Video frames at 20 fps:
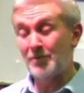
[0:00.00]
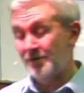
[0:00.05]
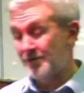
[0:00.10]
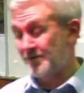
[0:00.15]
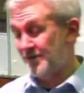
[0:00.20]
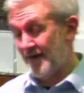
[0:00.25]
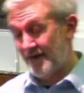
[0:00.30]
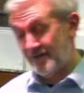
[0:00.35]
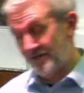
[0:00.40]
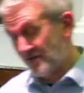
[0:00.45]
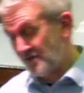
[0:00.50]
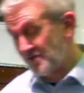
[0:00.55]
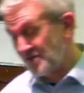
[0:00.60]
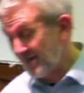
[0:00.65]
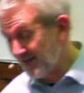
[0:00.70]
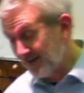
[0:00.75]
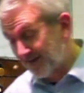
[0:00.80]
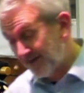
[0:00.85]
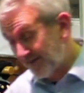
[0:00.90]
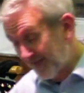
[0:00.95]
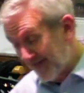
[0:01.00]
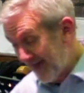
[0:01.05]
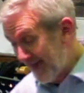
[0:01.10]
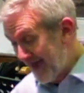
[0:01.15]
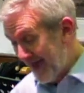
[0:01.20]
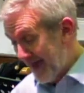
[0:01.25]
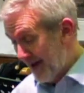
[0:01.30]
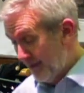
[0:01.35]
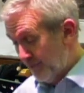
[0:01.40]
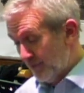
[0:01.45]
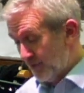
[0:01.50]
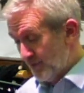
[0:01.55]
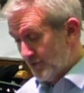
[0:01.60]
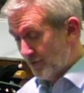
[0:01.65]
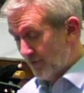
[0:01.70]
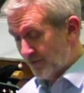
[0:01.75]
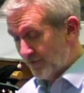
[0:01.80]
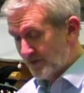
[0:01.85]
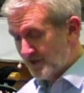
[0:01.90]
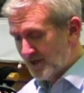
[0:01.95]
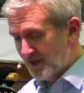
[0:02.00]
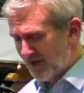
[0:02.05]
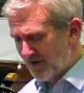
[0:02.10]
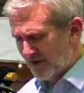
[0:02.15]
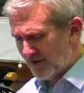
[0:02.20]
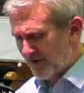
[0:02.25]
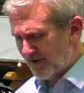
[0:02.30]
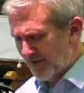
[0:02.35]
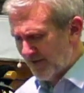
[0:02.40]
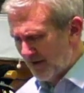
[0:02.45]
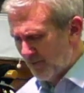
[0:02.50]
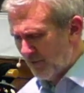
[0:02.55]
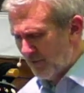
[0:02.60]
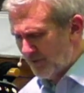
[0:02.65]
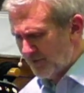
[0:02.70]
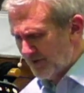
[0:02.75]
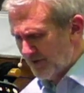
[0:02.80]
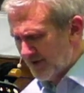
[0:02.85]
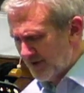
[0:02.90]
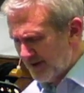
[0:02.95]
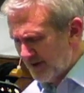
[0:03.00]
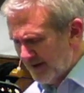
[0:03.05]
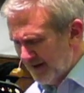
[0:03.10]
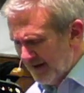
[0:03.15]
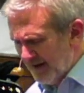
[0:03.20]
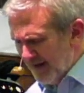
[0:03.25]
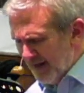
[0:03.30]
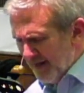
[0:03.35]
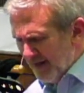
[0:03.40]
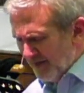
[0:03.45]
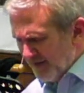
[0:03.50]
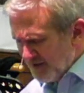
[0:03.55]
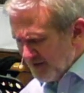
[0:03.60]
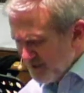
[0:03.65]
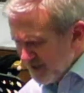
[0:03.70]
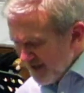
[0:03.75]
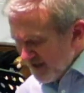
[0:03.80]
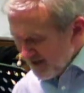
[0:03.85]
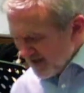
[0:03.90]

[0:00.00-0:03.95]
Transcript: then, the Jesus they had was not the Jesus they wanted. The Jesus